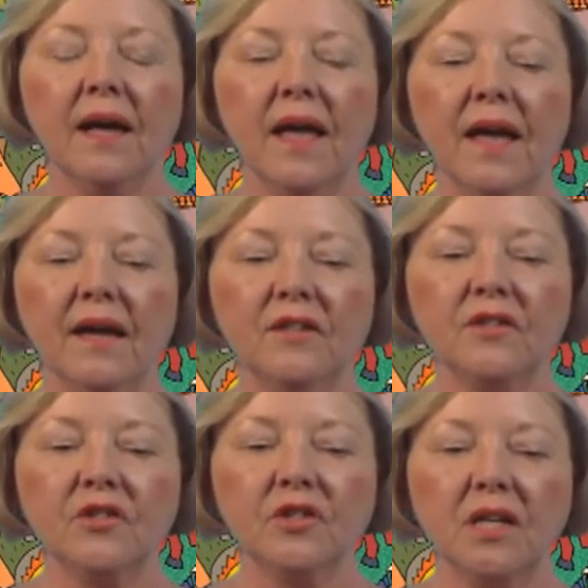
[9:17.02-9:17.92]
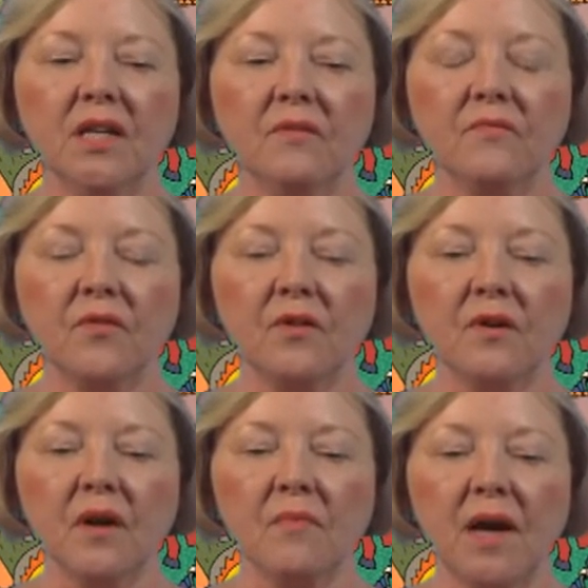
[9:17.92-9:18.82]
And she,
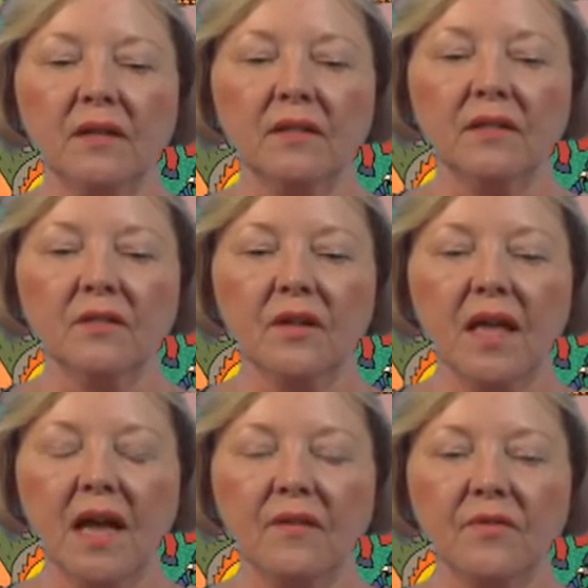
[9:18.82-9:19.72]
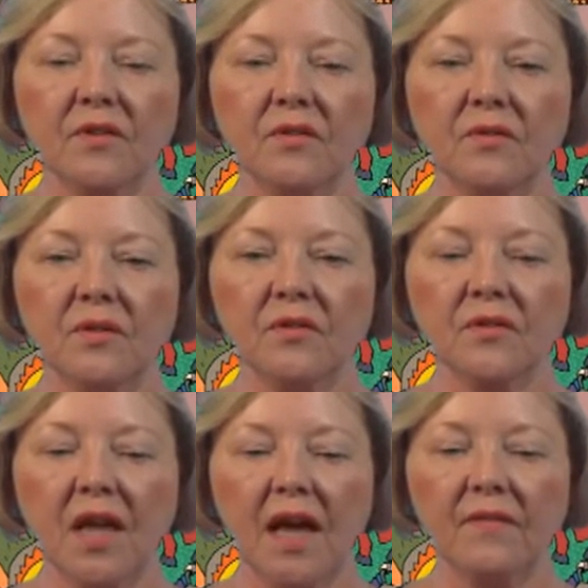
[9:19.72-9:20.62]
for about a year and a half or two years,
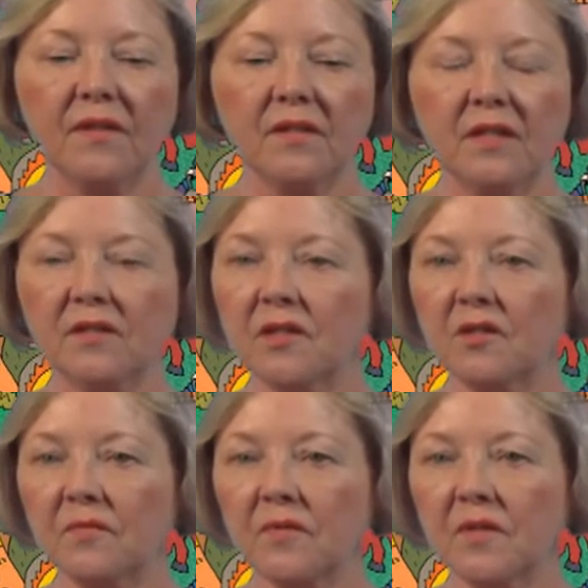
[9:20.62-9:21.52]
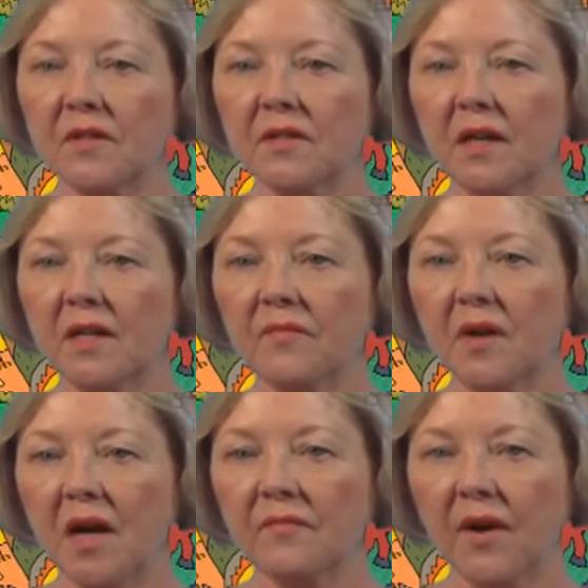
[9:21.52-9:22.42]
had this Institute for the Study of
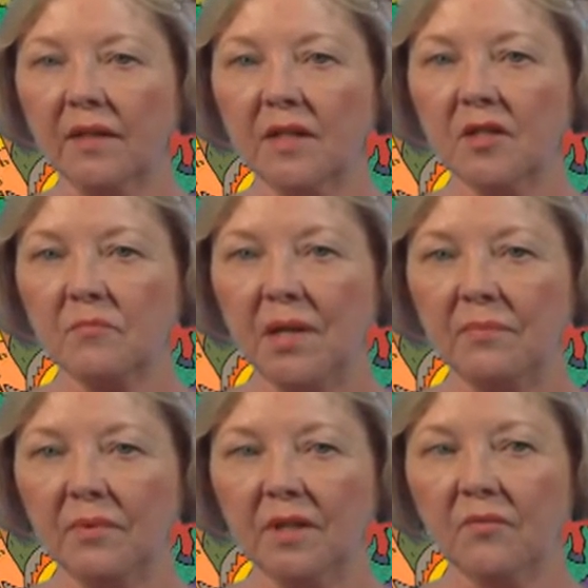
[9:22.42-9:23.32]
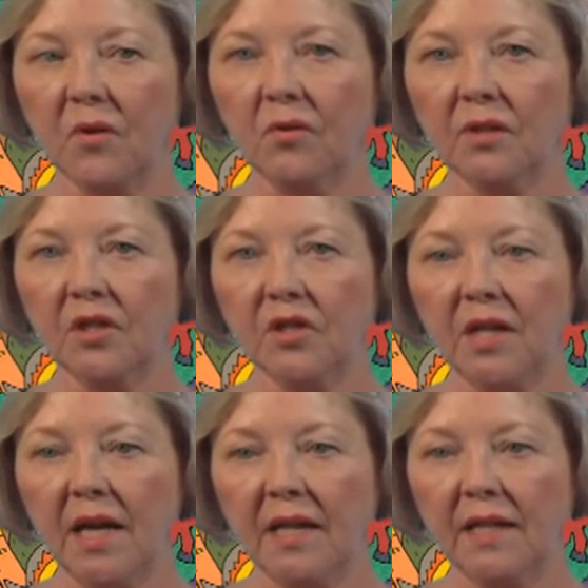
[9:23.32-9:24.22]
Nonviolence, and people enrolled, and she
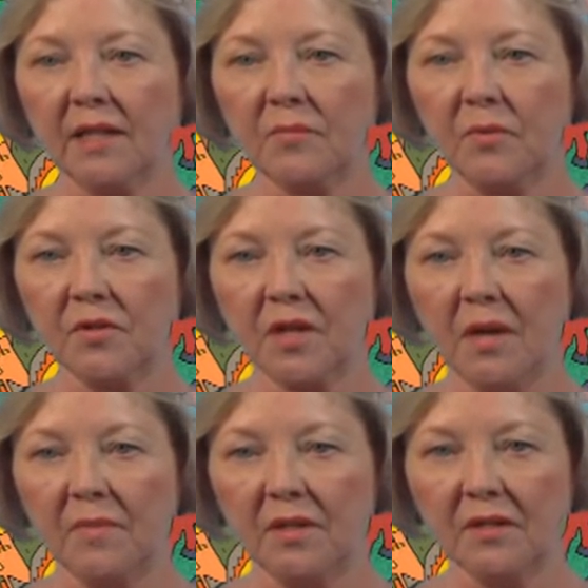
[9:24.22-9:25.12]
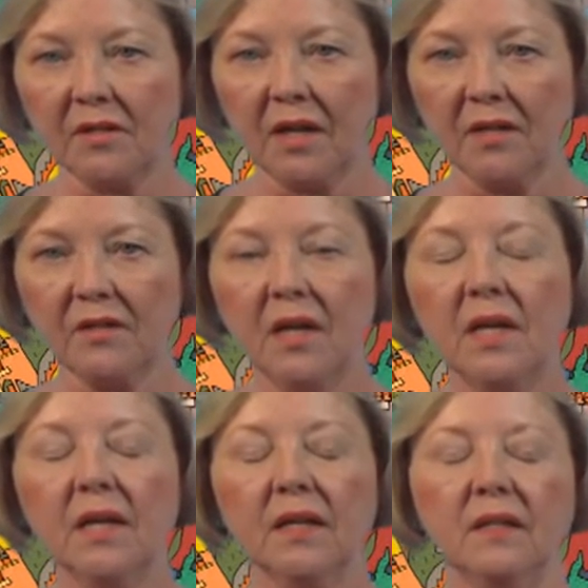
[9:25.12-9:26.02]
had experts come and discuss
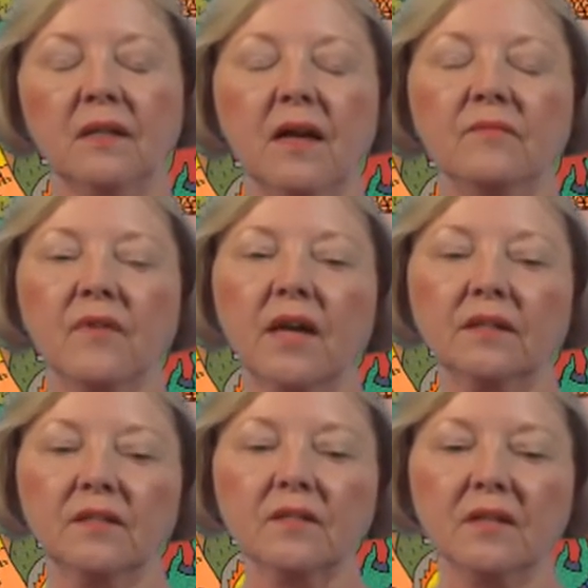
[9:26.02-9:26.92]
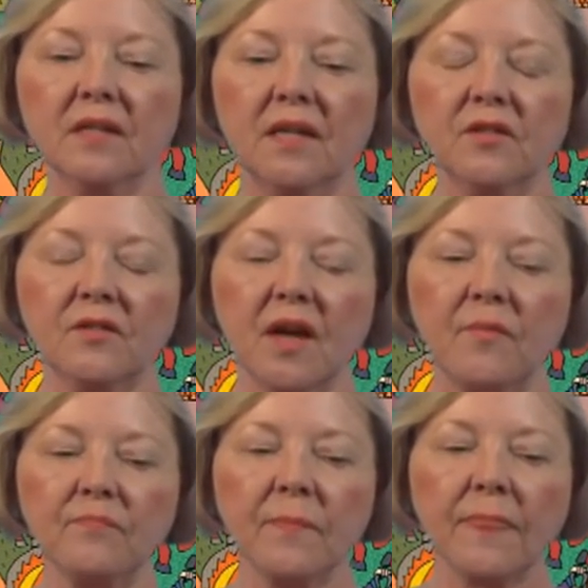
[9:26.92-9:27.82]
nonviolence and teach them.